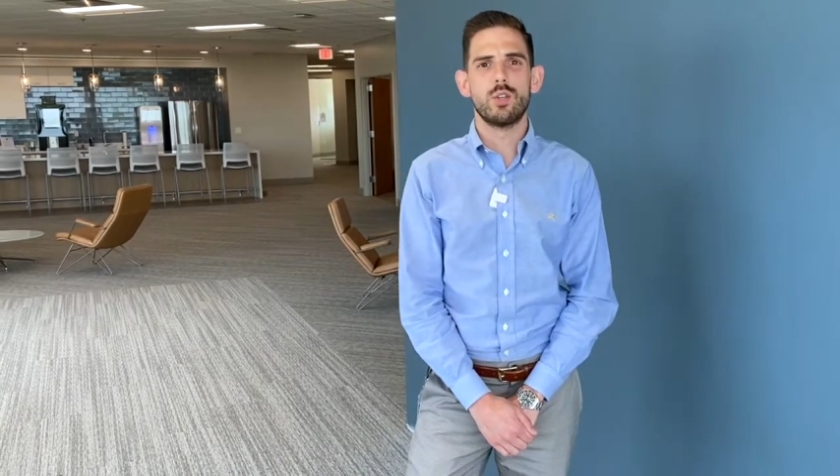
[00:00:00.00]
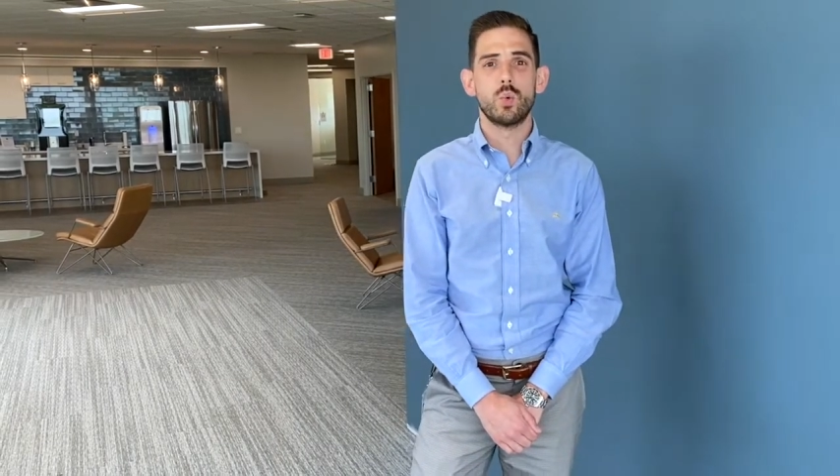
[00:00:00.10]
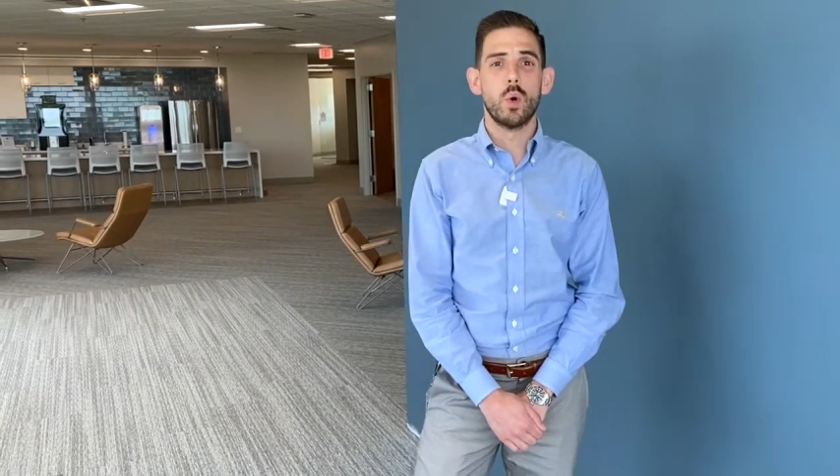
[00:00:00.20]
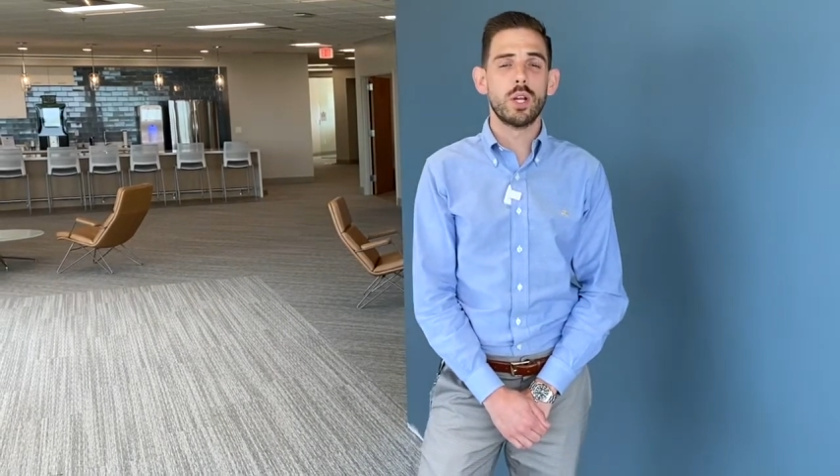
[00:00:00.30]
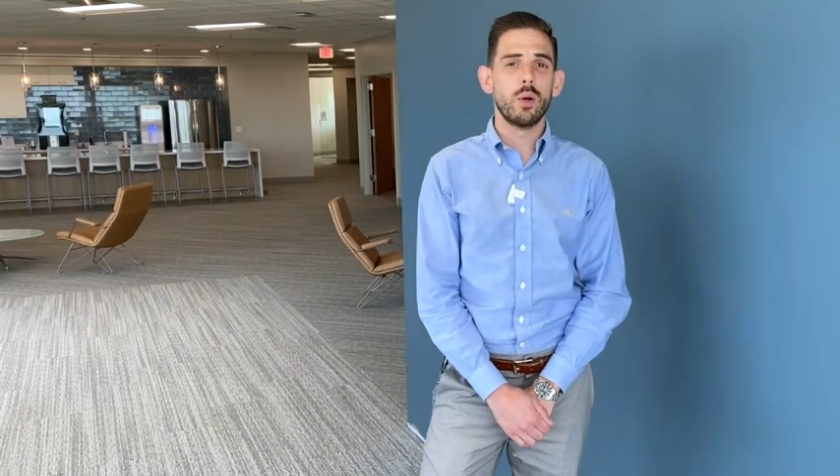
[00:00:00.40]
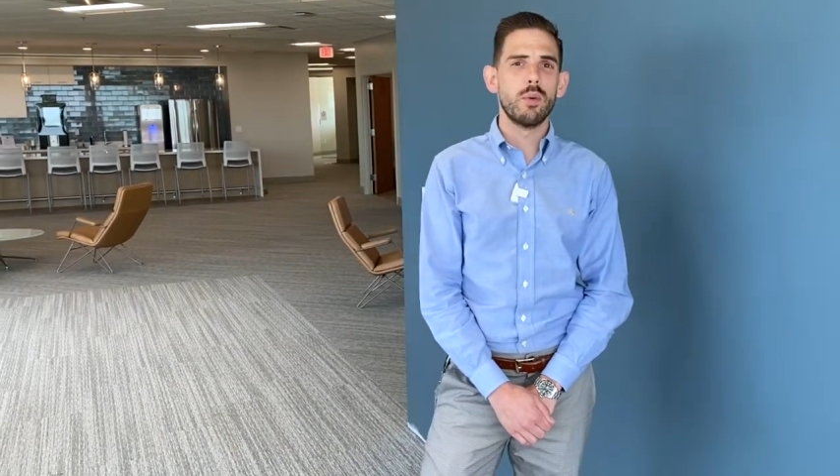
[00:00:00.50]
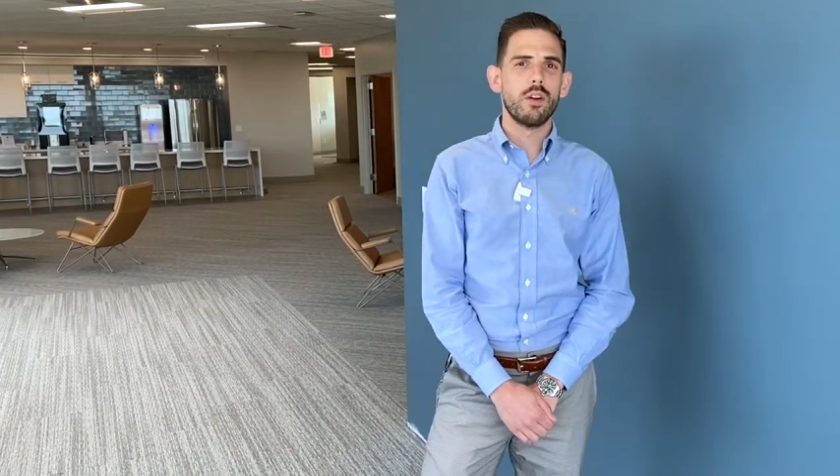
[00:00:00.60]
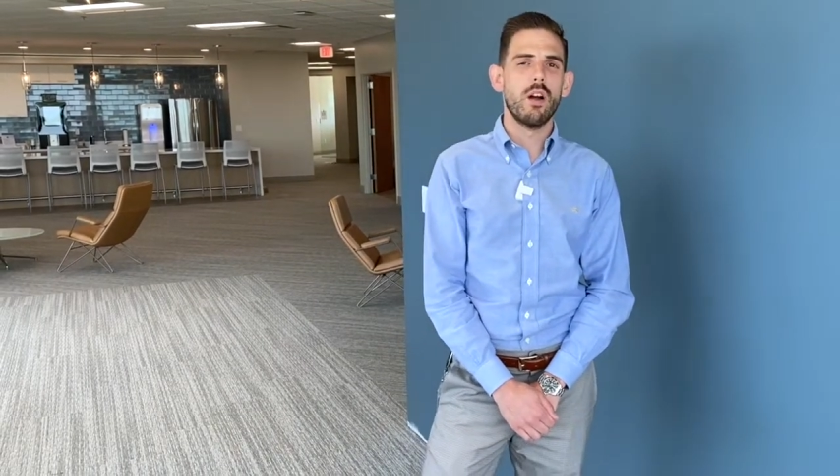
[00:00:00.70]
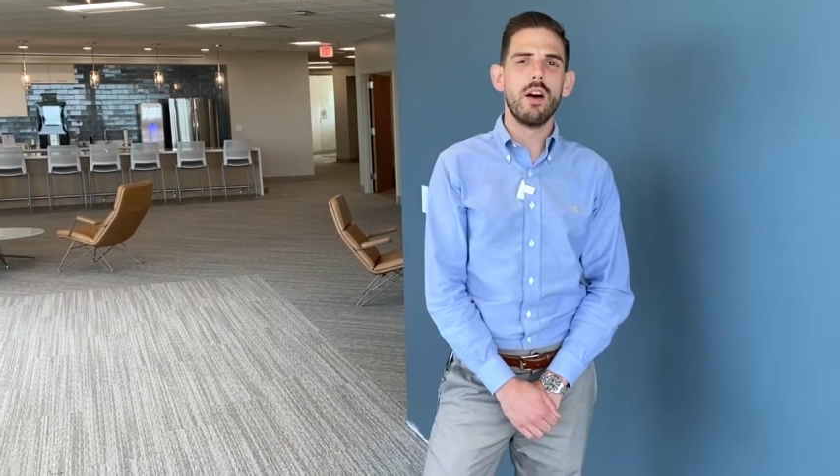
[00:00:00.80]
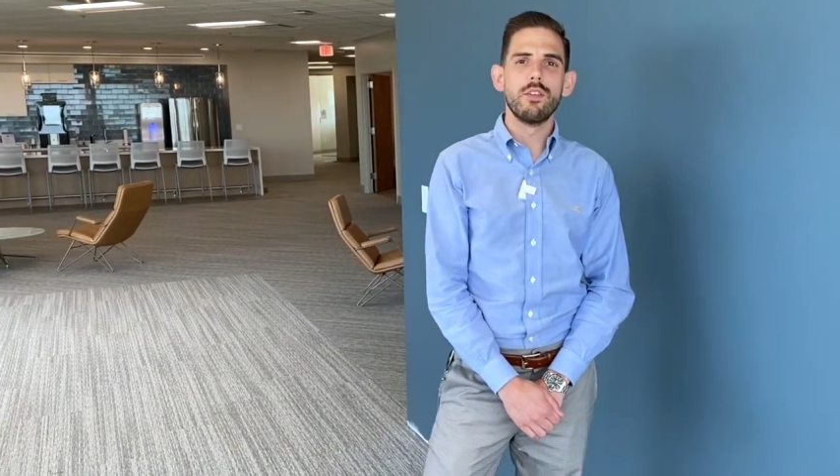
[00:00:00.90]
working with
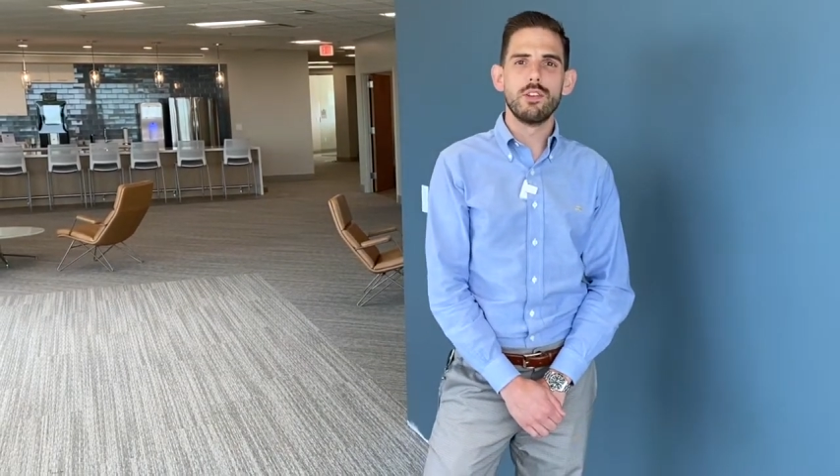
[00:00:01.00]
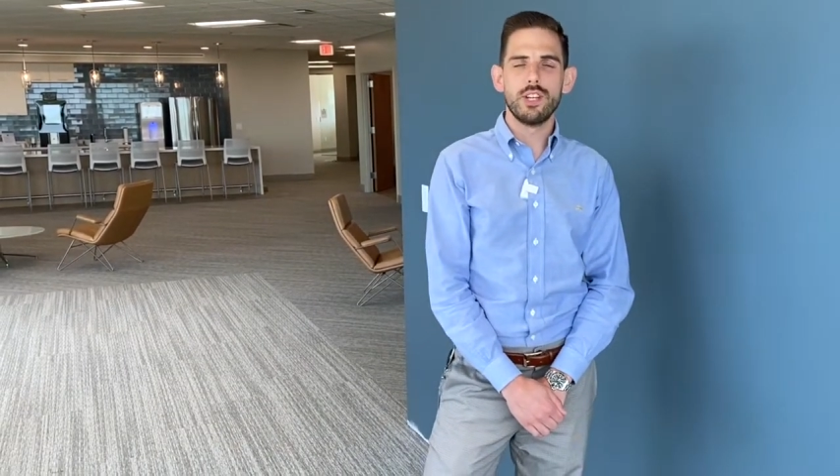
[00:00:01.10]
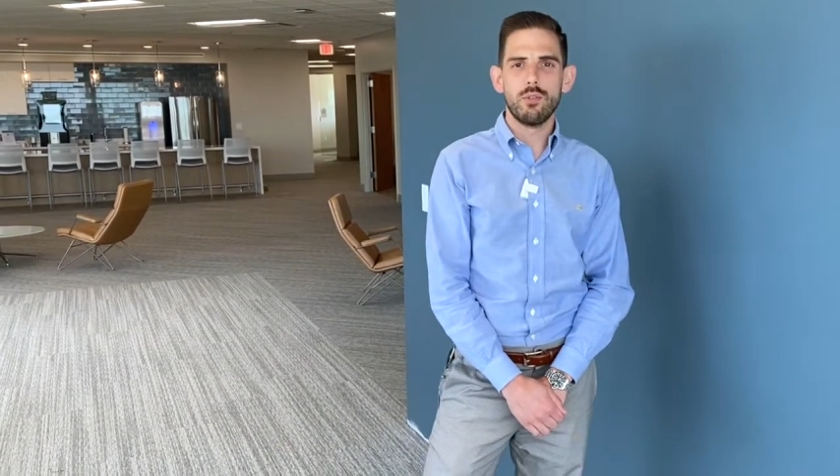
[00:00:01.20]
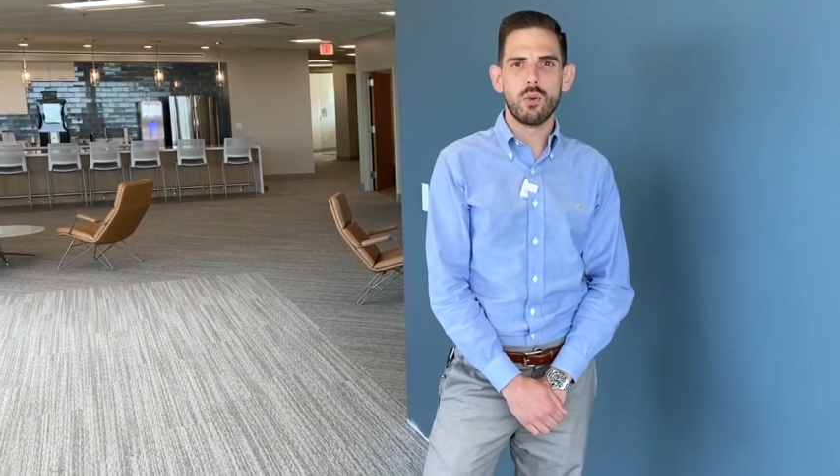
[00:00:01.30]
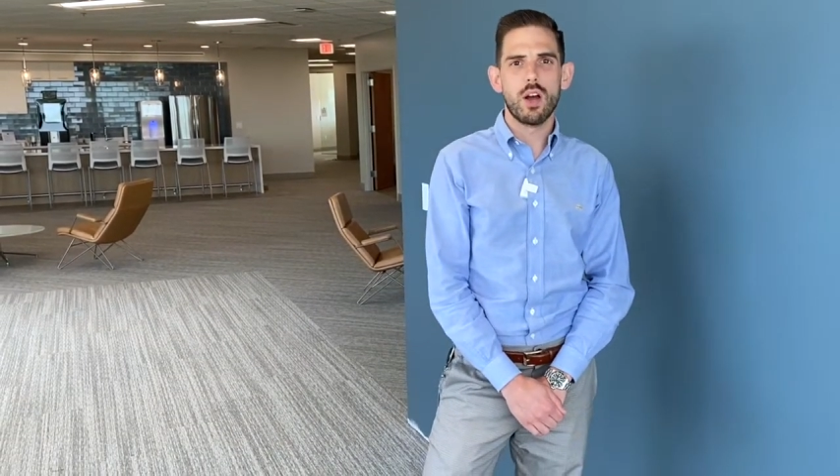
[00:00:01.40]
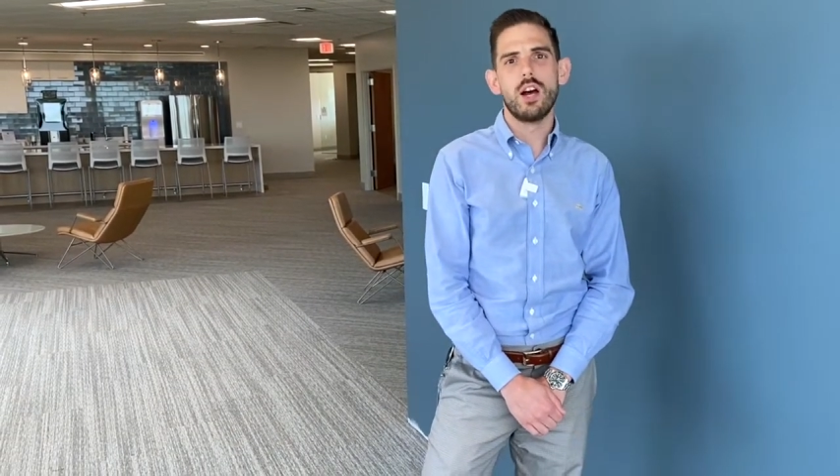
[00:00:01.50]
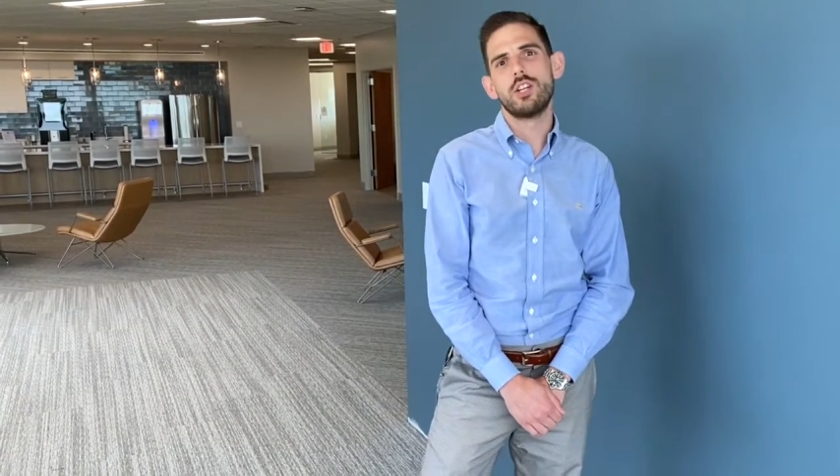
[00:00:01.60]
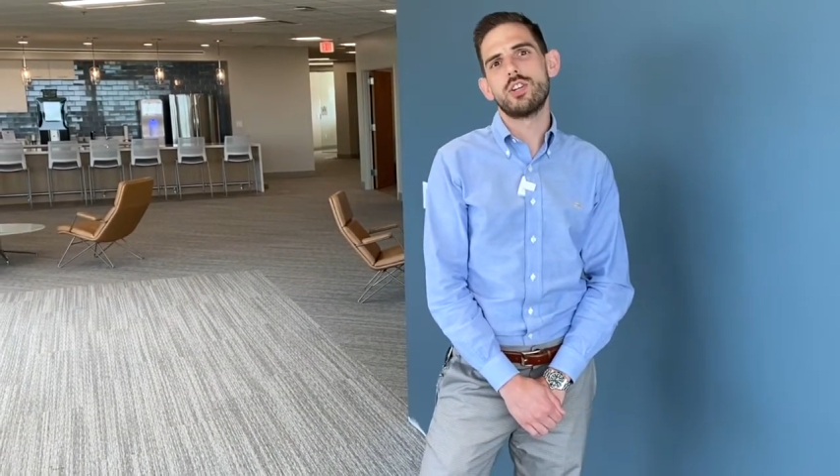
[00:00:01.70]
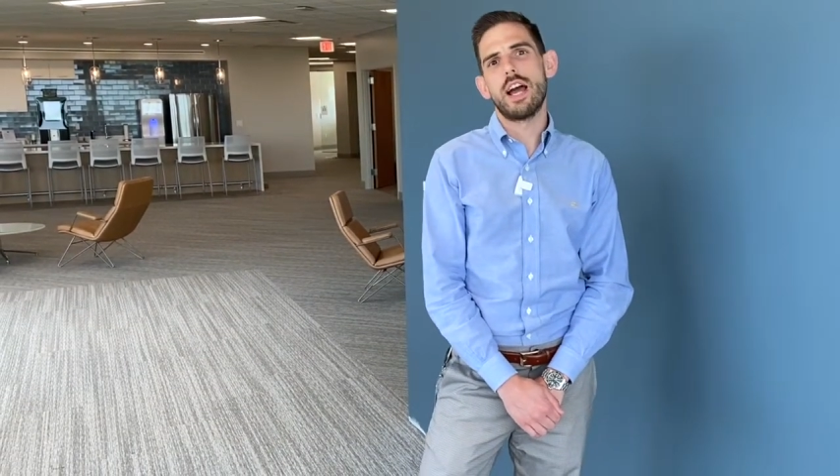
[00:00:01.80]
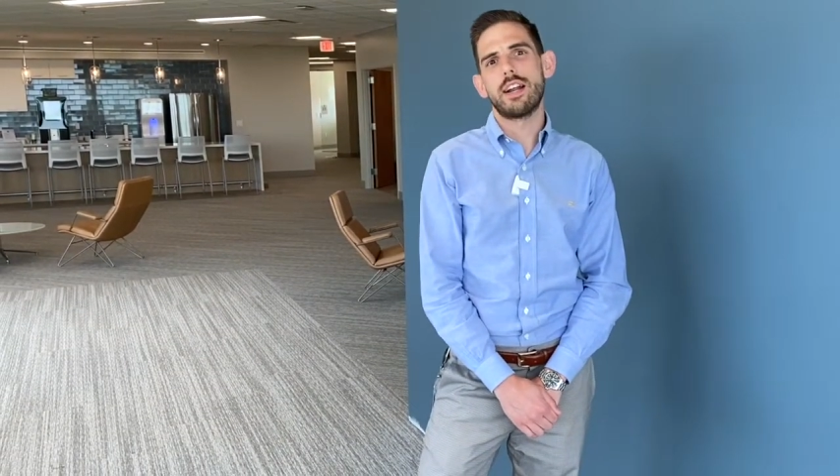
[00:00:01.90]
our other general
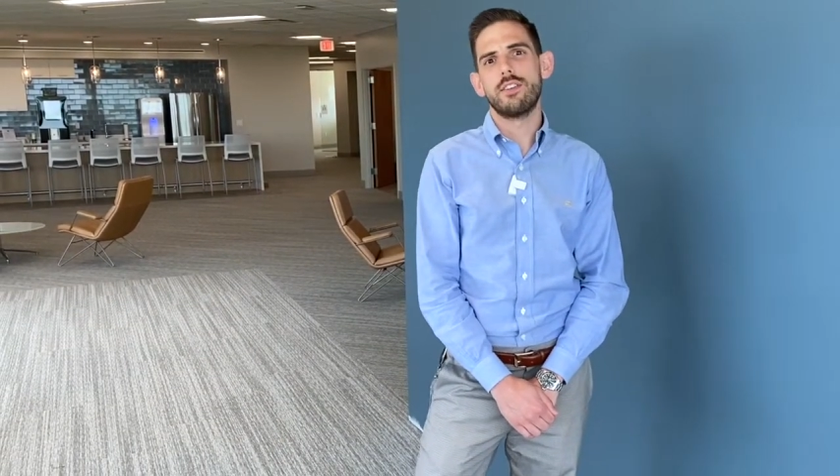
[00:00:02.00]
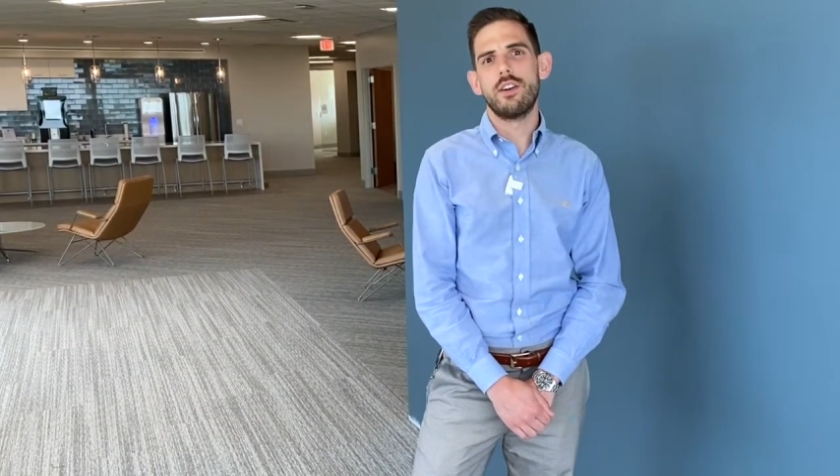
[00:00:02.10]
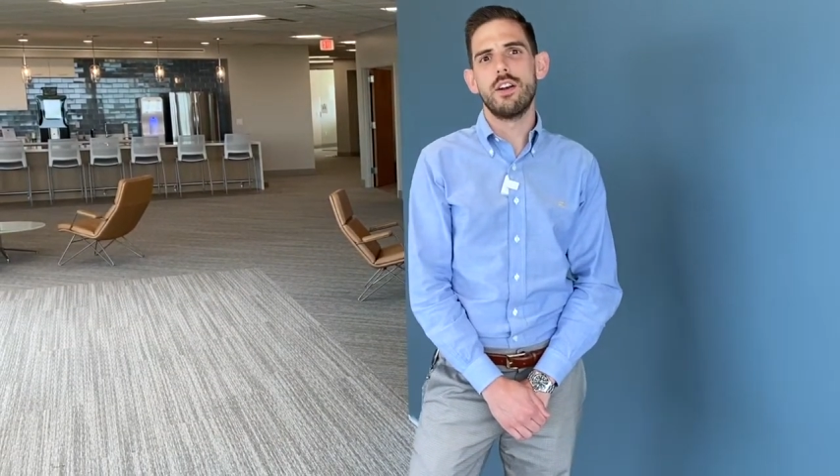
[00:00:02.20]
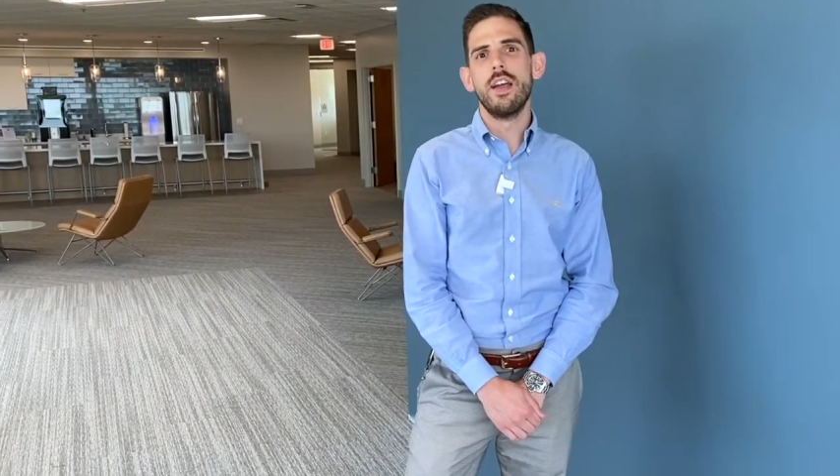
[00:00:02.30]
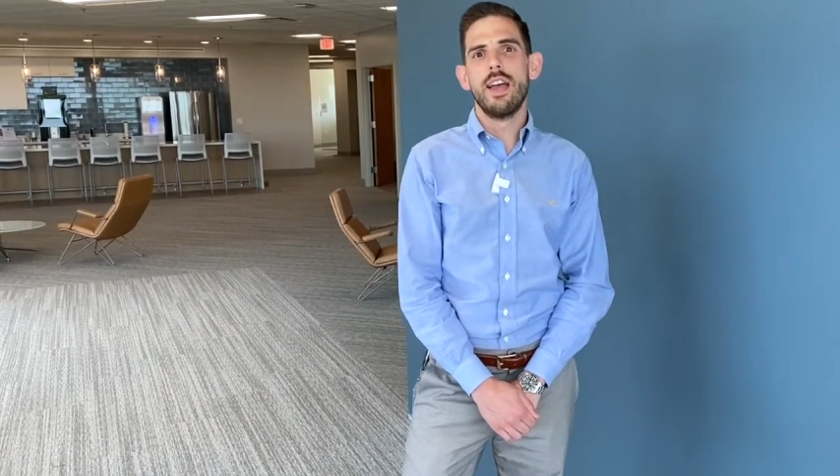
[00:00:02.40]
contractor